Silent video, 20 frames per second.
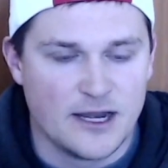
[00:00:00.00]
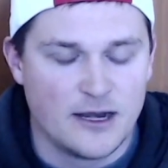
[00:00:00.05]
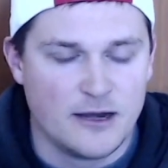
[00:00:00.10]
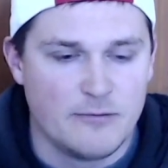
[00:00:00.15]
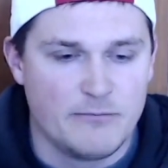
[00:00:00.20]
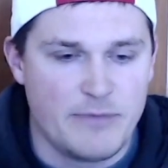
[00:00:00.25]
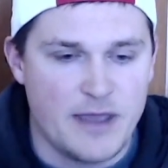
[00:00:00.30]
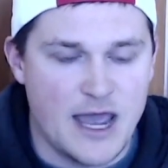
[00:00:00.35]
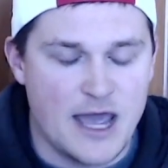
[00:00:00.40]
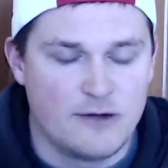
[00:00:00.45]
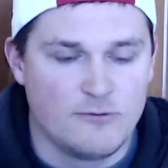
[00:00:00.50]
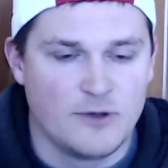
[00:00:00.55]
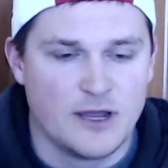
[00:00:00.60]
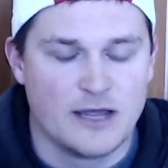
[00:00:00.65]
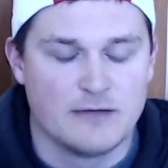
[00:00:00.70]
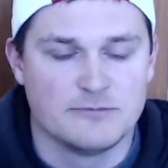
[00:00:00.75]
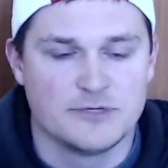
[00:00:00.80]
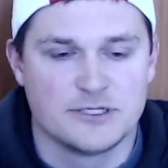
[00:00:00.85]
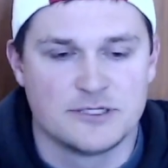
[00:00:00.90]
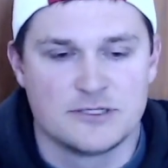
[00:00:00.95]
in a bad
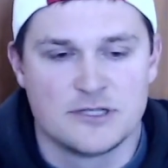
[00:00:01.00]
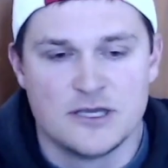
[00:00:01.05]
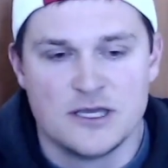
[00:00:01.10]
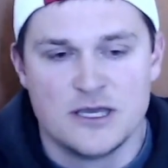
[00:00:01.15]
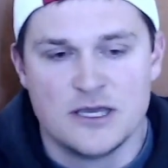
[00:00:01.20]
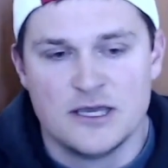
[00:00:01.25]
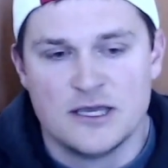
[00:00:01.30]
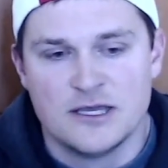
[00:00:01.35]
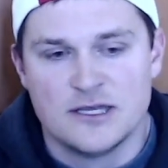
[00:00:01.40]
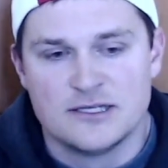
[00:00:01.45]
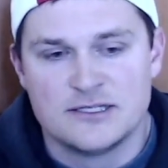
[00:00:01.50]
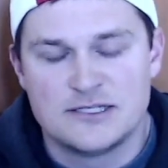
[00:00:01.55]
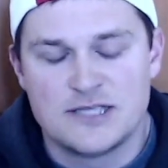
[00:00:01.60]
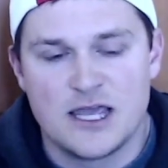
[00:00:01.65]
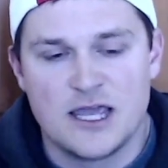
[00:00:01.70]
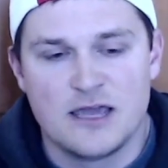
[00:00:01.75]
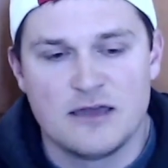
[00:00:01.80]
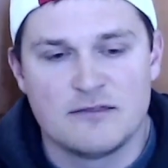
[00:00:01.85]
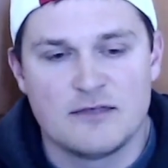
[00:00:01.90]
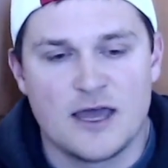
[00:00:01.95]
way. I'm just
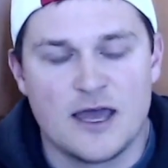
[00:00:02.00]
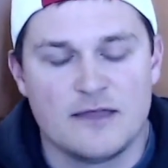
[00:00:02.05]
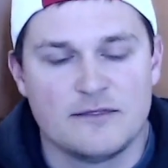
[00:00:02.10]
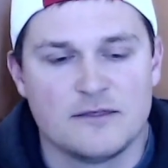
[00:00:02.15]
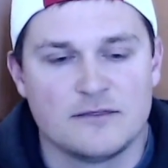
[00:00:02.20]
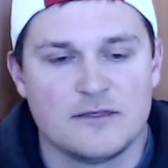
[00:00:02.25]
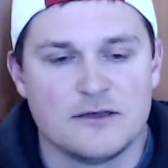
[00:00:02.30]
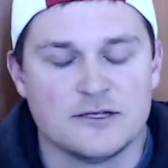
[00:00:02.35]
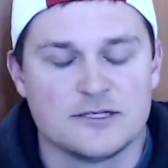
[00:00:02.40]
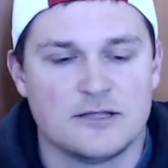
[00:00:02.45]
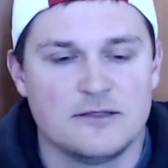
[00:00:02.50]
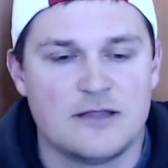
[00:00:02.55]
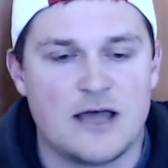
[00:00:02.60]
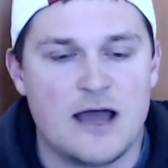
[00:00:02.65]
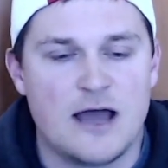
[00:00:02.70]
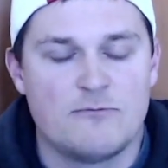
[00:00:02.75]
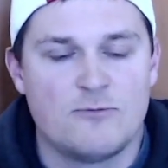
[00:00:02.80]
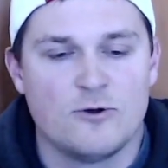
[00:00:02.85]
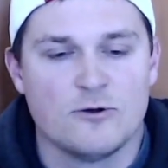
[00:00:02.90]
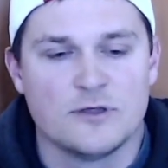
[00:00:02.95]
saying that there's a
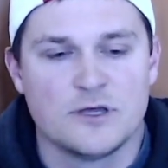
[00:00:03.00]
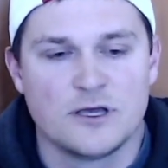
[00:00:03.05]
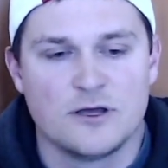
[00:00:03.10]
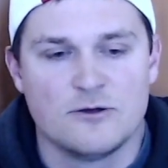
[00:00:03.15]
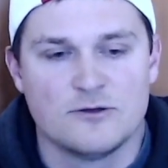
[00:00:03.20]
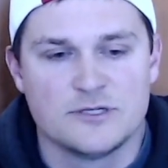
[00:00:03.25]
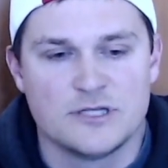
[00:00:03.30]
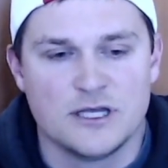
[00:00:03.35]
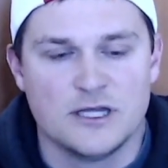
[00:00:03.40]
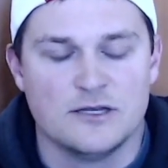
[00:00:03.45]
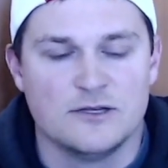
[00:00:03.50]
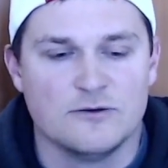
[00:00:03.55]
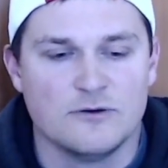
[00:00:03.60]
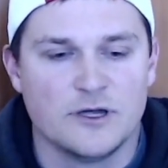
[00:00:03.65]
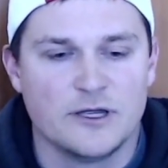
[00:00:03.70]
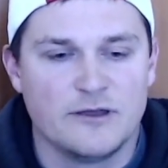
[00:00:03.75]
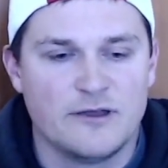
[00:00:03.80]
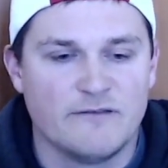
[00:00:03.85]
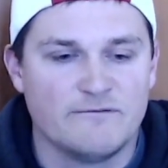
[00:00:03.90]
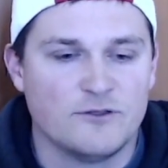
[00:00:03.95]
lot more that goes
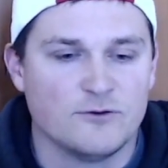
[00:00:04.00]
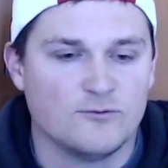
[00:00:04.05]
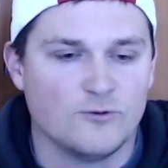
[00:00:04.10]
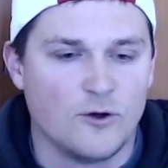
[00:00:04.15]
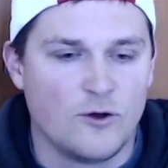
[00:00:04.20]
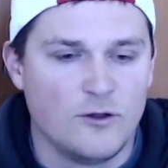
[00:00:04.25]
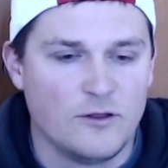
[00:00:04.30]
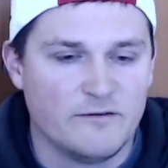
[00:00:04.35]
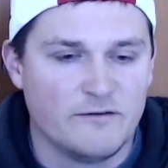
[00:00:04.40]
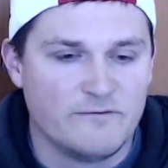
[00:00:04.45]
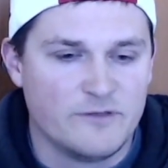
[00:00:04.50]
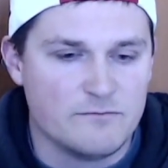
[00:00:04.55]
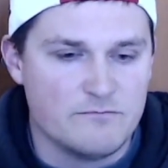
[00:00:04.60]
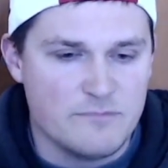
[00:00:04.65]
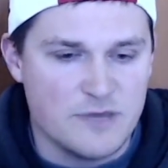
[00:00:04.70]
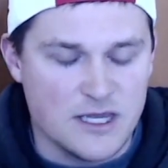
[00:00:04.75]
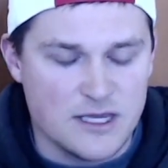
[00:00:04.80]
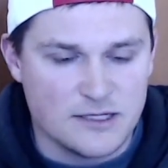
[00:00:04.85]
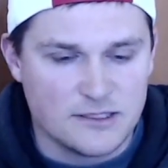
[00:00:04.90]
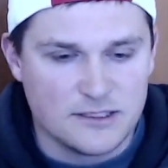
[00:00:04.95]
into it. You have the roll of the
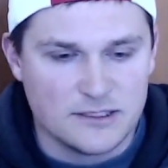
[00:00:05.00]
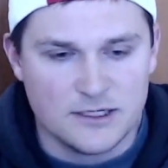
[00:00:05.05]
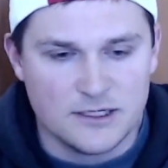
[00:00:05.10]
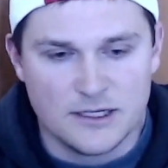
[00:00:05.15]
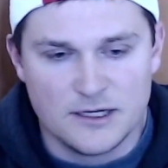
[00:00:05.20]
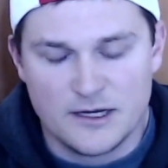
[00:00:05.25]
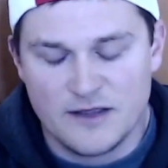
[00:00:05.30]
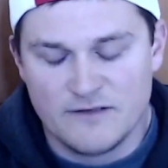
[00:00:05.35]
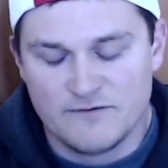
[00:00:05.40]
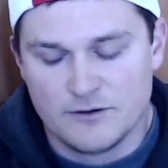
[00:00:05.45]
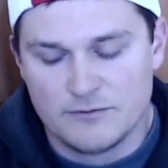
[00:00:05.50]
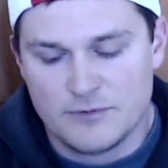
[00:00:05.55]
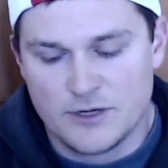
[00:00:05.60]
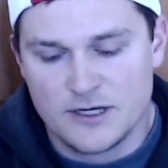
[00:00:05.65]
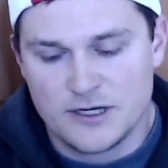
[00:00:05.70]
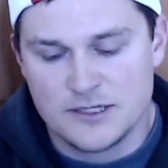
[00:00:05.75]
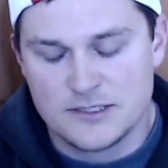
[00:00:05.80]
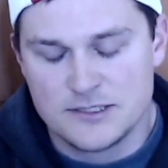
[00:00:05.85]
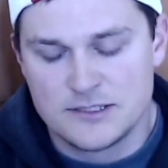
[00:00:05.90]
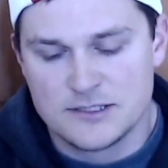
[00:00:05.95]
meat, and
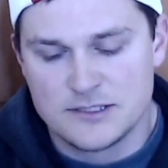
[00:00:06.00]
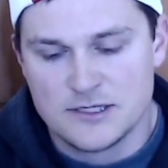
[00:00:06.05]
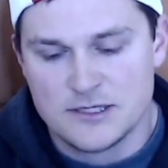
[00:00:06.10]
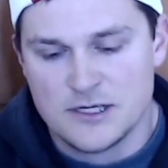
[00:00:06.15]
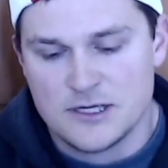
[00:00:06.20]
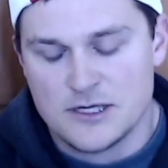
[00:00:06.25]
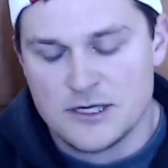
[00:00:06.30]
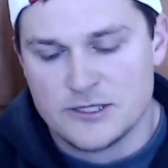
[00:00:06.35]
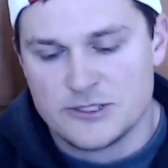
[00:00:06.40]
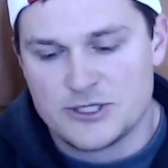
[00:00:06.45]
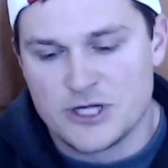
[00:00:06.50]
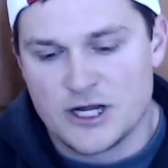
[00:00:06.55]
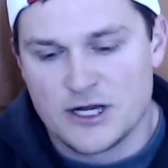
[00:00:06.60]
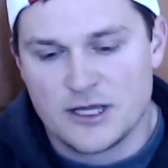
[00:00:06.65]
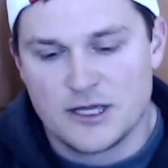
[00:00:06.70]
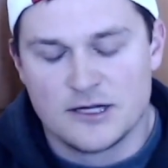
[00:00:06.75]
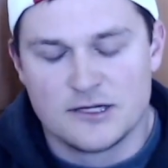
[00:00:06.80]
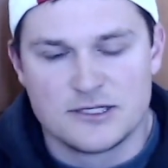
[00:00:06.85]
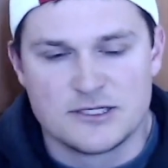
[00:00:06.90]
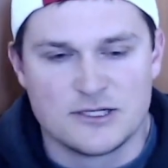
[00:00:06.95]
everybody's trying
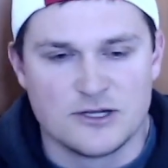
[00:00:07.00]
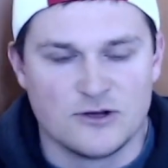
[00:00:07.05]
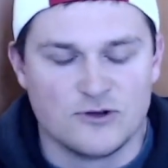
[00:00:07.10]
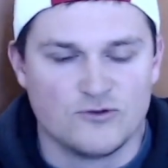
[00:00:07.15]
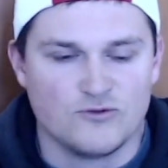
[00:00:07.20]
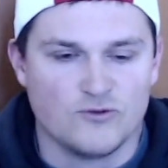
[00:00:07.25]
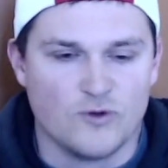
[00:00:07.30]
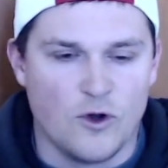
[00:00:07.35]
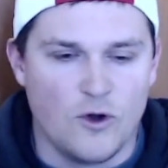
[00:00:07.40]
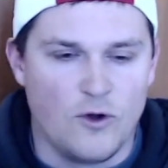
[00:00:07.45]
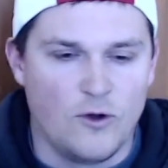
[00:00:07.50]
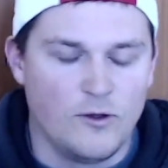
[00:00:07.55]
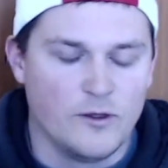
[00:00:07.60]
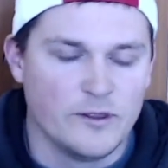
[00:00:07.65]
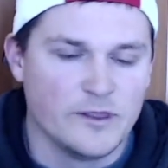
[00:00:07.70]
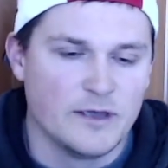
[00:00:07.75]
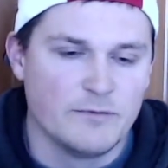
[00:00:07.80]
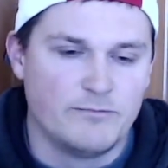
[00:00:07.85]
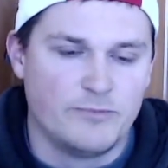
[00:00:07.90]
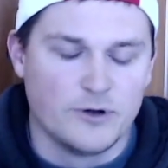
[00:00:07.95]
to get a certain roll,
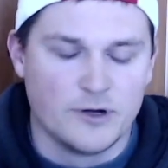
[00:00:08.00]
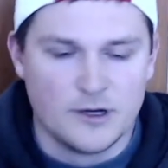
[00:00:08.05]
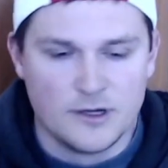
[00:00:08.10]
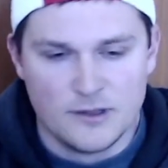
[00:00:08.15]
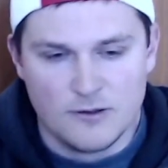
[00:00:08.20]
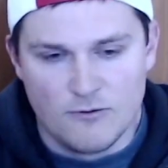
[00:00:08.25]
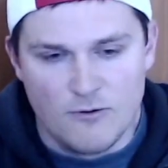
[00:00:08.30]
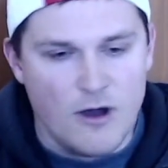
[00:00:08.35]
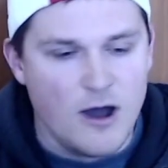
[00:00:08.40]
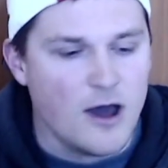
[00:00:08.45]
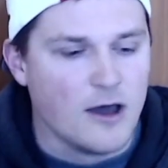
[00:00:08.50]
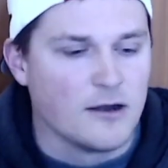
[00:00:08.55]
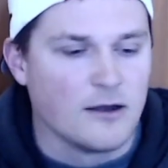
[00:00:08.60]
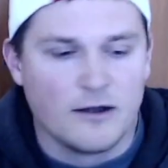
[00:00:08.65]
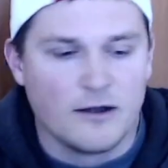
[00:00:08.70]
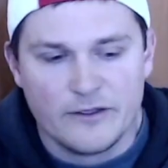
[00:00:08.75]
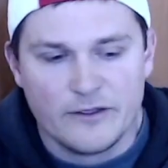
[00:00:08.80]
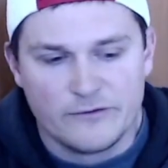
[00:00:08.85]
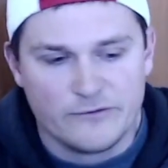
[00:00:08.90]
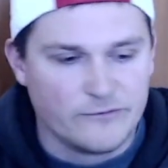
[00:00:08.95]
and they put it in the water,
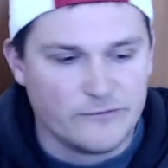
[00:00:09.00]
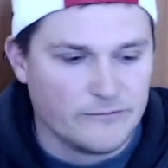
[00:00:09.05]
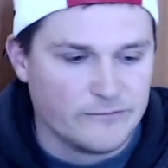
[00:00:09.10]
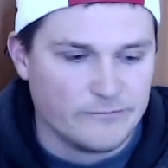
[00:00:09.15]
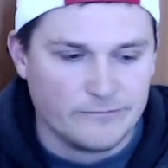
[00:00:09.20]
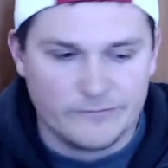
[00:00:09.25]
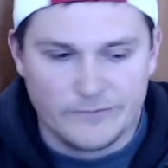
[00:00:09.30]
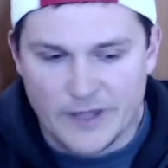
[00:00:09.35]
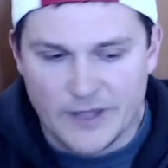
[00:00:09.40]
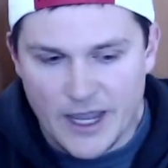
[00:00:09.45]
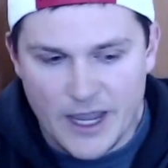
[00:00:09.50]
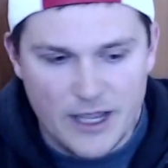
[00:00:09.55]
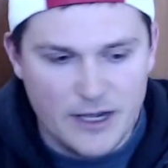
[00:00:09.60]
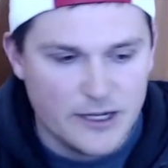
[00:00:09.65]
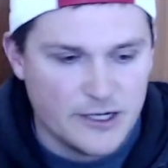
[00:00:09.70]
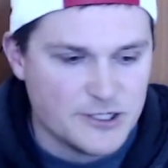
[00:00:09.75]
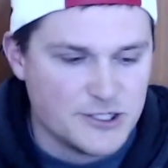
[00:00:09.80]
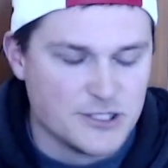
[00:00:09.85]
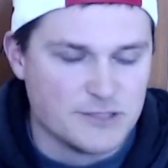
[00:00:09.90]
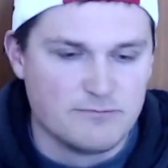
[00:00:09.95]
and it's
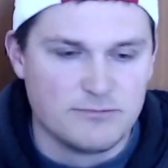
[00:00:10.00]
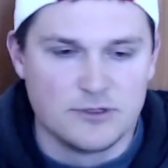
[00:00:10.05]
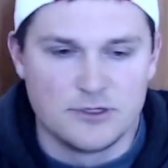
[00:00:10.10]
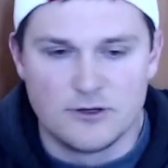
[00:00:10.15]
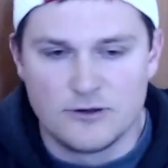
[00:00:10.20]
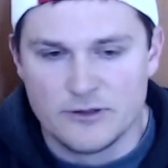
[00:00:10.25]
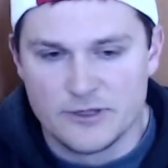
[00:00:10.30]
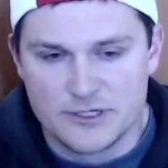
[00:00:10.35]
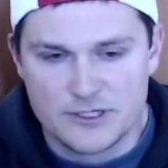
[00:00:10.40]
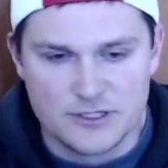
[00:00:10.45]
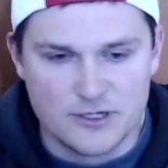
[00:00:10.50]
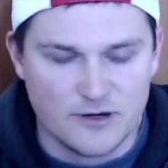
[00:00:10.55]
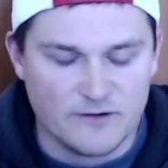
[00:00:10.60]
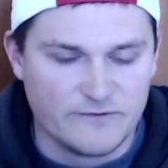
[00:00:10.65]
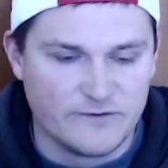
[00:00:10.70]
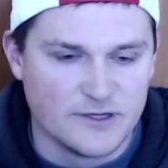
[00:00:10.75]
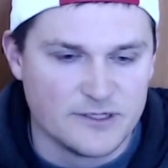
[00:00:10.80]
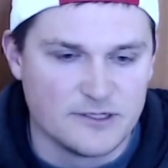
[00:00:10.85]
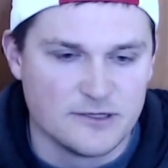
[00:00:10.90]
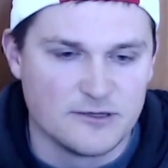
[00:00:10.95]
8 inches below the
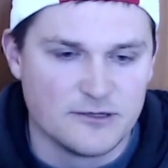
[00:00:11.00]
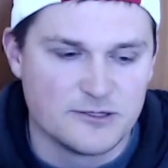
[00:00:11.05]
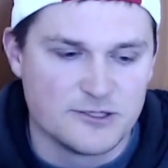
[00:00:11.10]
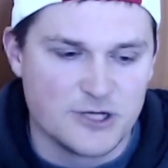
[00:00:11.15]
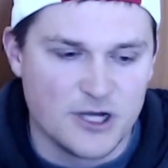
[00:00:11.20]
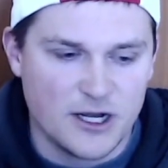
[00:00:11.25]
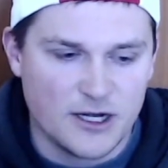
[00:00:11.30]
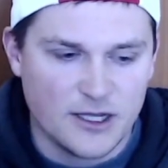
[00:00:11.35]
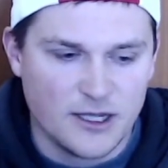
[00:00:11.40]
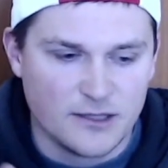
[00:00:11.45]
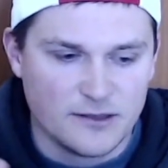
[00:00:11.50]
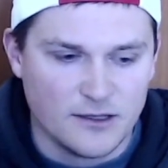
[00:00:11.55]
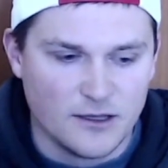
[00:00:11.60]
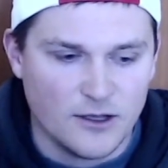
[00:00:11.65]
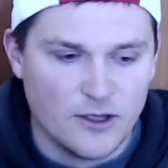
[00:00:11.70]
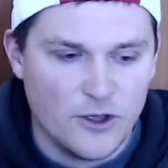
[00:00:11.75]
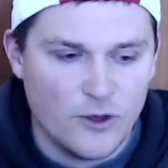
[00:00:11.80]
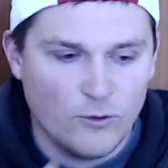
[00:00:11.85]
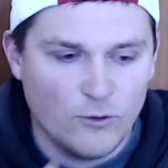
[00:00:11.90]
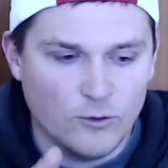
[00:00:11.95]
surface, and they're trying to get
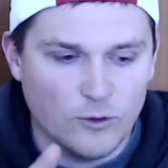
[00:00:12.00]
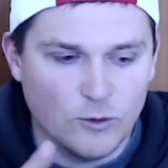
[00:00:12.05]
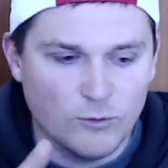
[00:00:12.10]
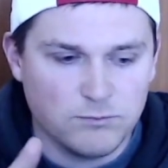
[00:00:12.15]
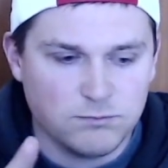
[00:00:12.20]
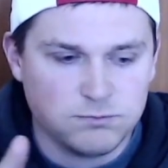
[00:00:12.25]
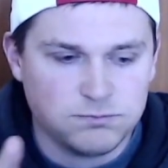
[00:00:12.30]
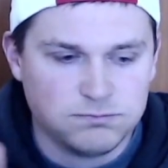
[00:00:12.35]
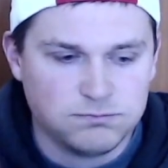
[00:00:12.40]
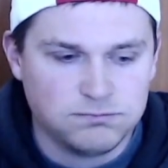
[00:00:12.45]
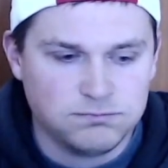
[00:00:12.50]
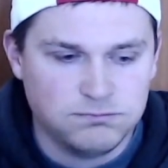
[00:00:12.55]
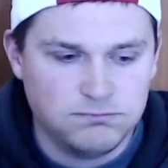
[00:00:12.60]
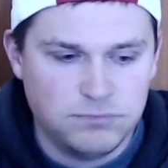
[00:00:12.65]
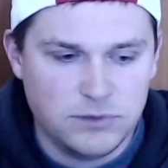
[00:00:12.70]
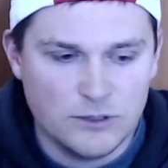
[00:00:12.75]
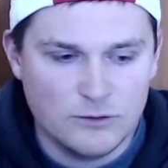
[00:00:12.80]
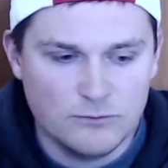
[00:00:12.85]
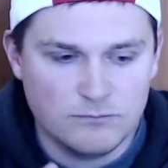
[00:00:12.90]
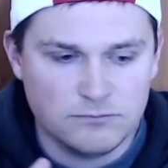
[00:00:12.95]
the bloop,
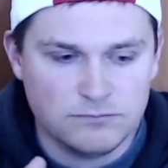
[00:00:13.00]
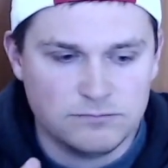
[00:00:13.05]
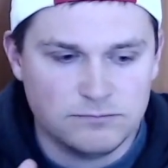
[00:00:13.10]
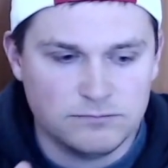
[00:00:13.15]
bloop,